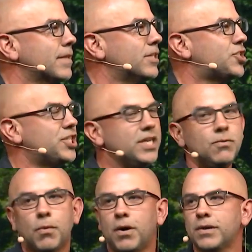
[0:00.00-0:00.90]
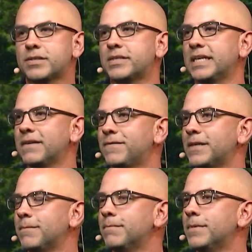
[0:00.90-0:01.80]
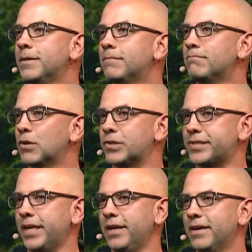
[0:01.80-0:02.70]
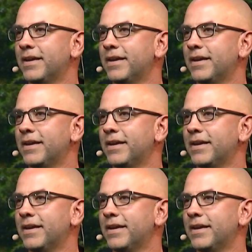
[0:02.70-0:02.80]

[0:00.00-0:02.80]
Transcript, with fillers: And she wants to give them mercy.